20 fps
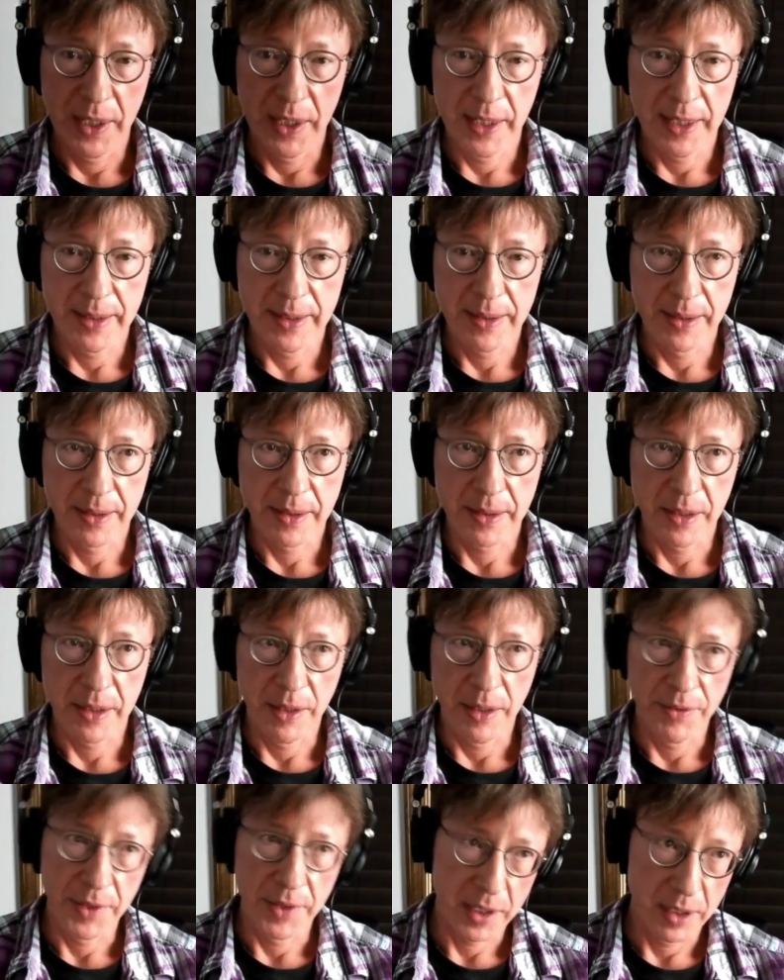That's the
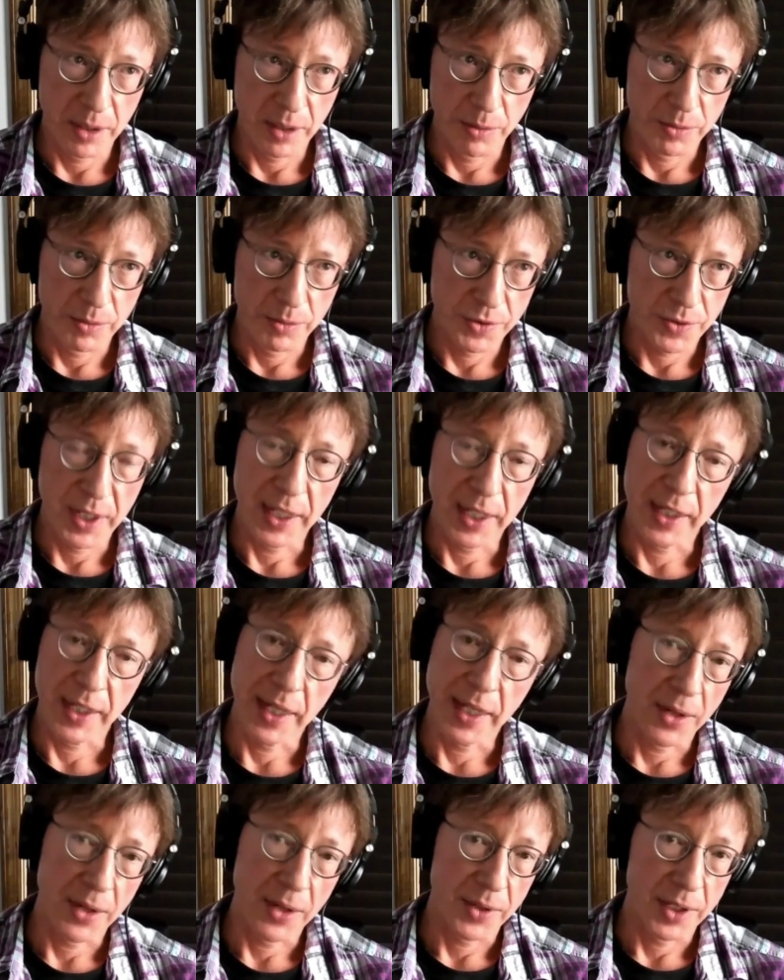stuff that comes raining
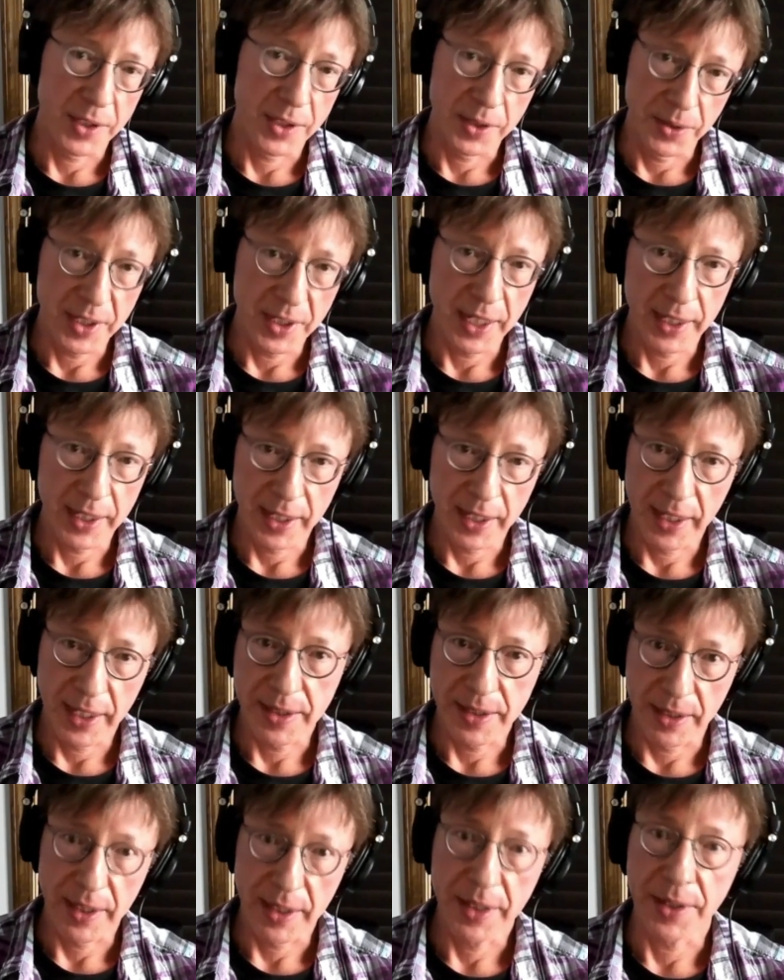down on you
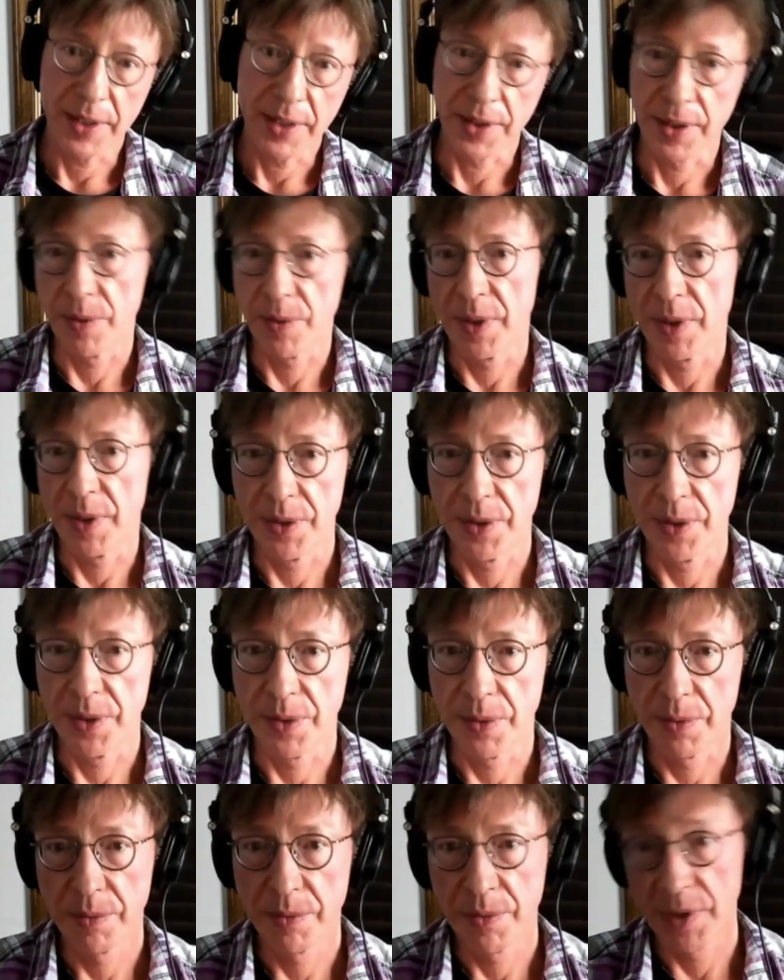decades later when
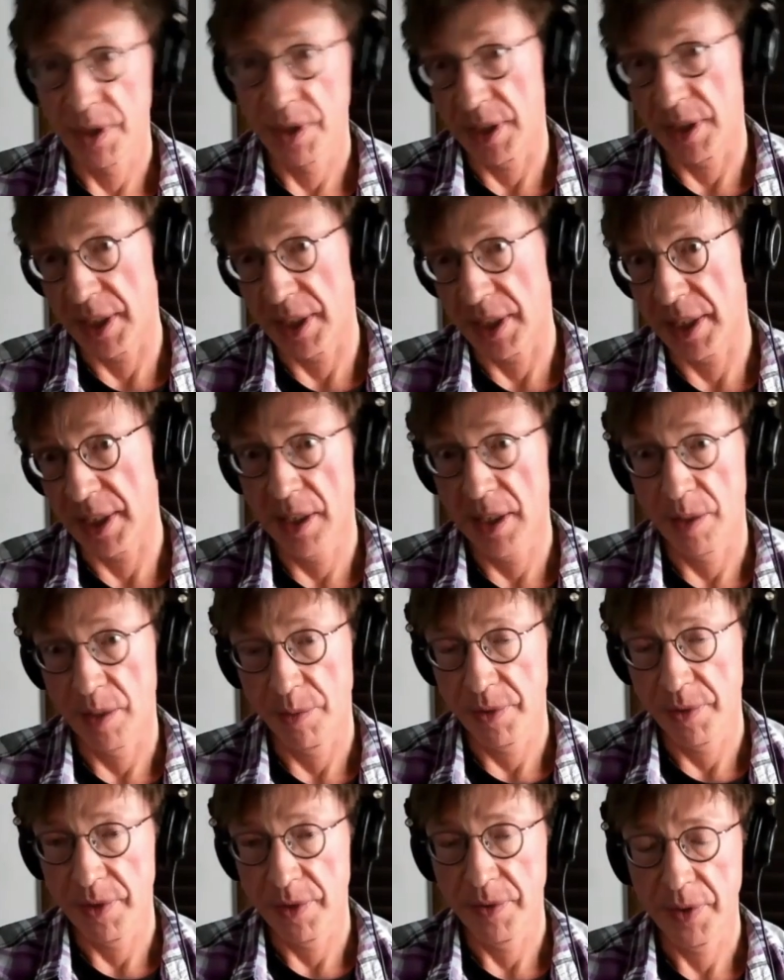you clean
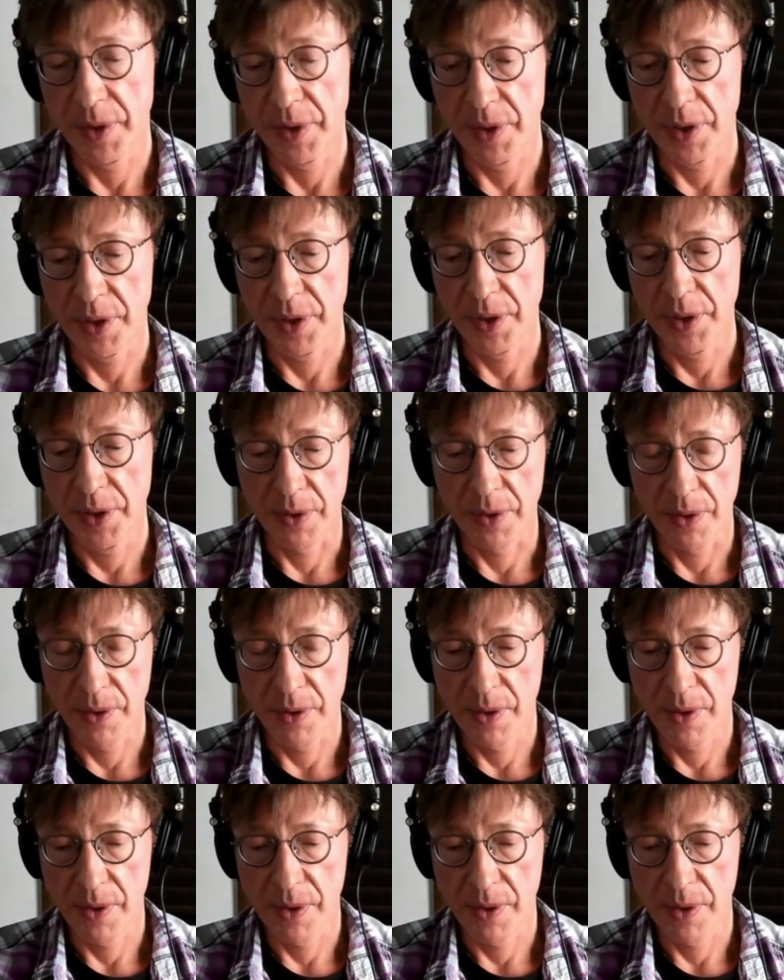up, if you do.